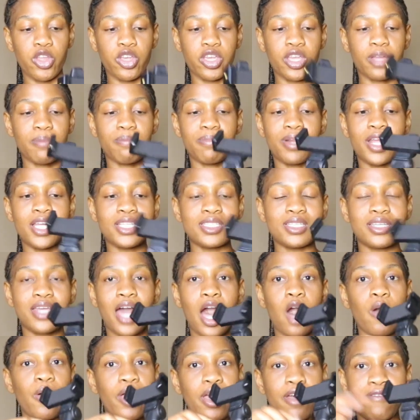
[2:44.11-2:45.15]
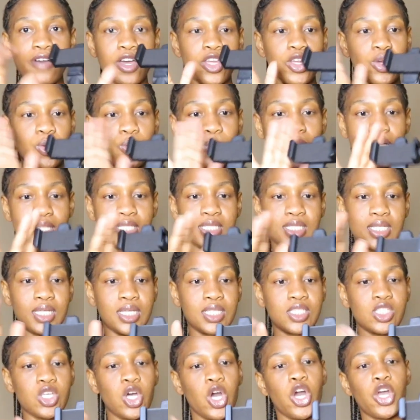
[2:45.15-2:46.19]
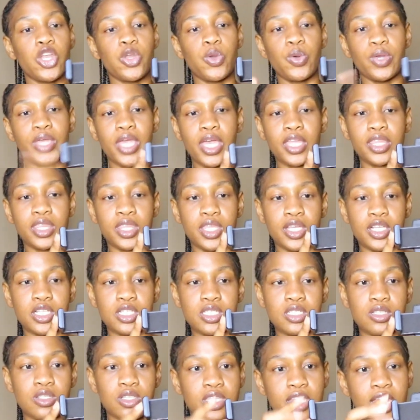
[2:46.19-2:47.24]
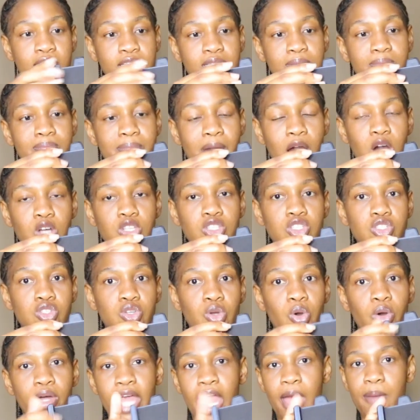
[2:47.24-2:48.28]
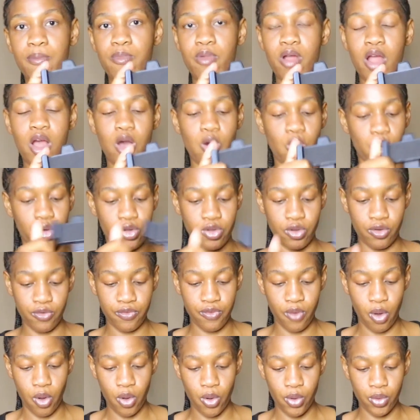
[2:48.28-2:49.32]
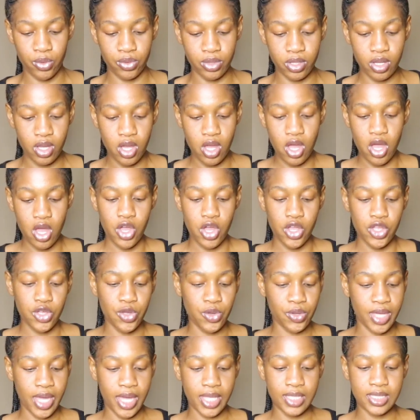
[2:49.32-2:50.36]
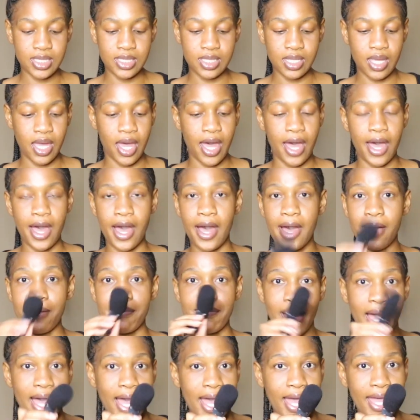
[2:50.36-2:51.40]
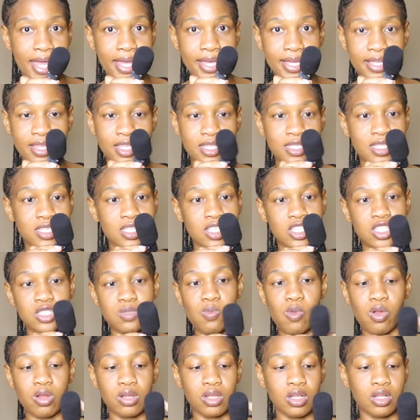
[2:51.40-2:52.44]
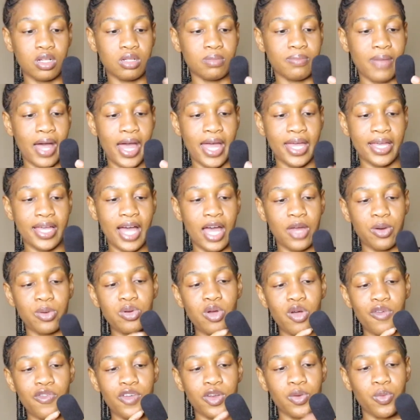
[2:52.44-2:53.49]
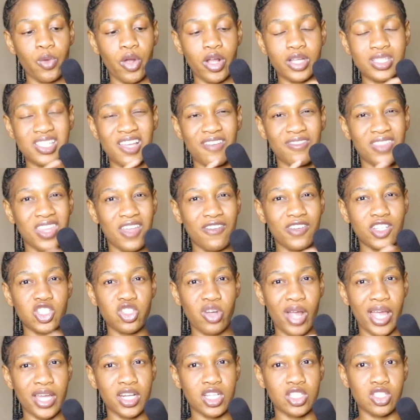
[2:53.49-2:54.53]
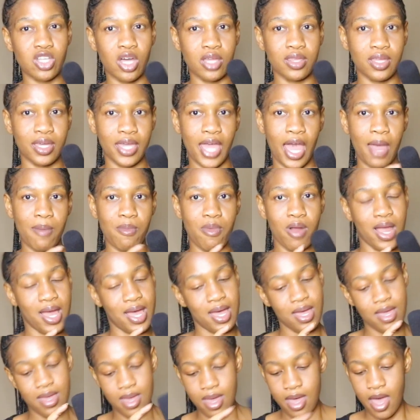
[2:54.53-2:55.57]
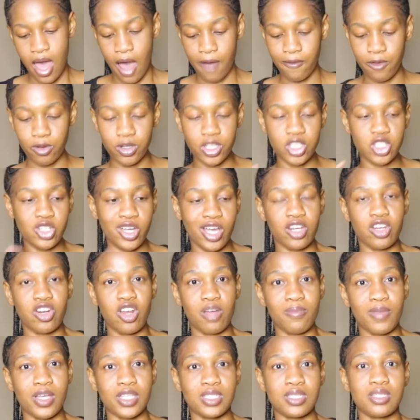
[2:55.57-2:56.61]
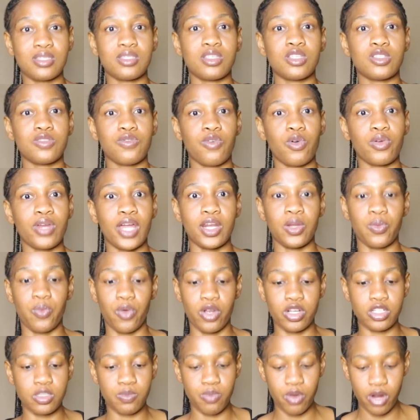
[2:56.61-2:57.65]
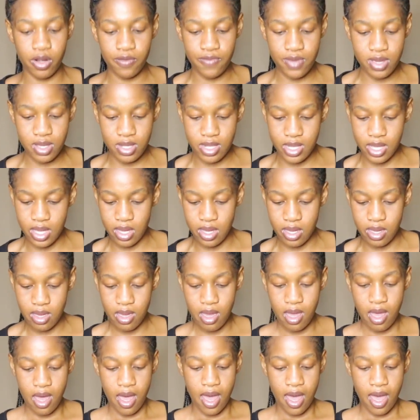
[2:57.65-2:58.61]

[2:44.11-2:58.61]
You can place it however you want it. You get this that mounts your camera or your phone. You get a mic. This is a small little mic. I don't know if it works. I've never tried it on the camera. I've only tried it on my sister's phone and it works perfectly.